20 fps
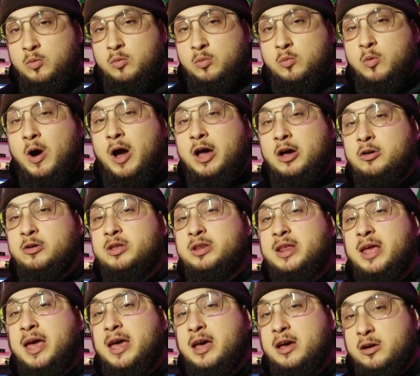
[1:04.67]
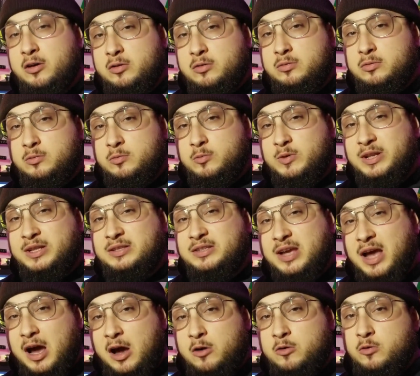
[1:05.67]
While in hell,
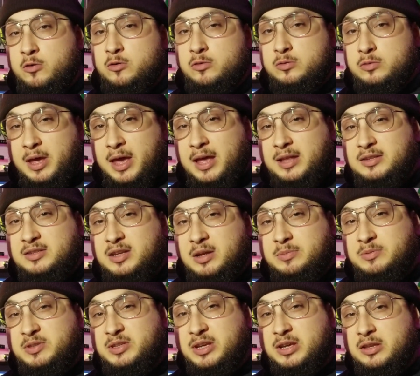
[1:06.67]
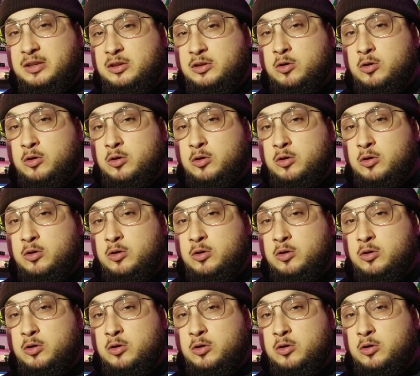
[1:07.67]
Rintaro ends up seeing